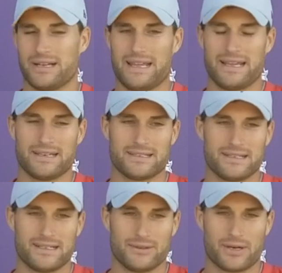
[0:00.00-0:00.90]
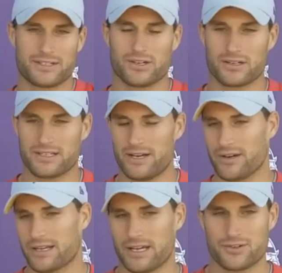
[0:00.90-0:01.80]
And when I talked to
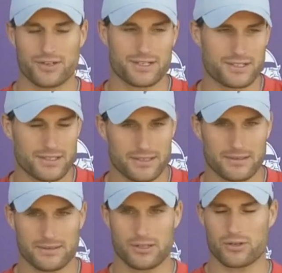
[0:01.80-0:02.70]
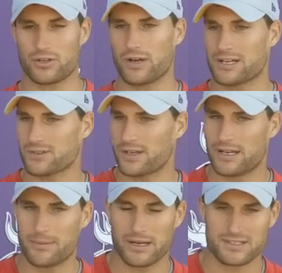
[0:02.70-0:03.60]
Eric Kendricks and congratulated
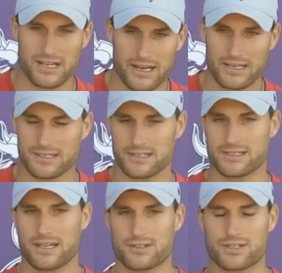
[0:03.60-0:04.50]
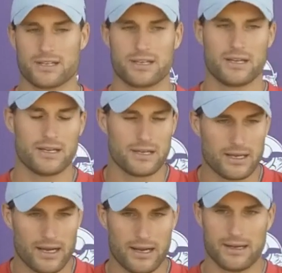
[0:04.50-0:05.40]
him on signing his extension,
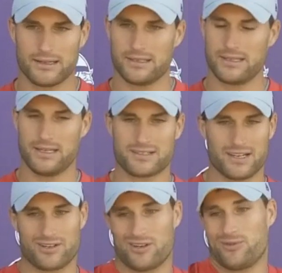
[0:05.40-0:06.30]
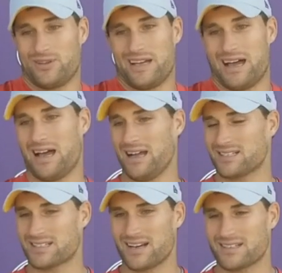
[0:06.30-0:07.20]
he said, Kirk, really, I
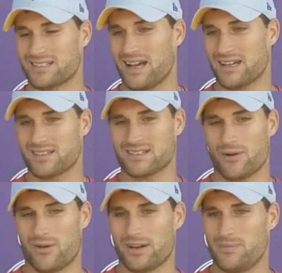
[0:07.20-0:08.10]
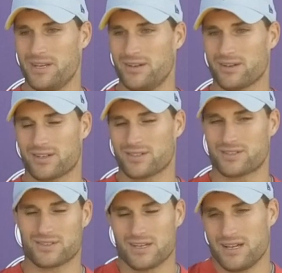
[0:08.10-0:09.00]
decided to sign because I wanted to be here
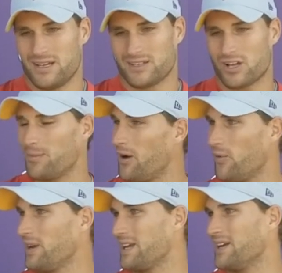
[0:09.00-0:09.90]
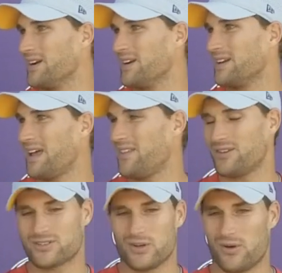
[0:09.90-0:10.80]
because it's all about winning here, and
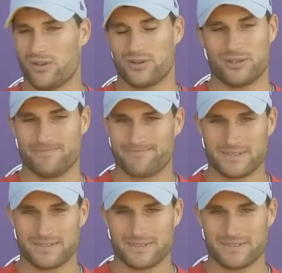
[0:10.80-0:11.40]
there's no other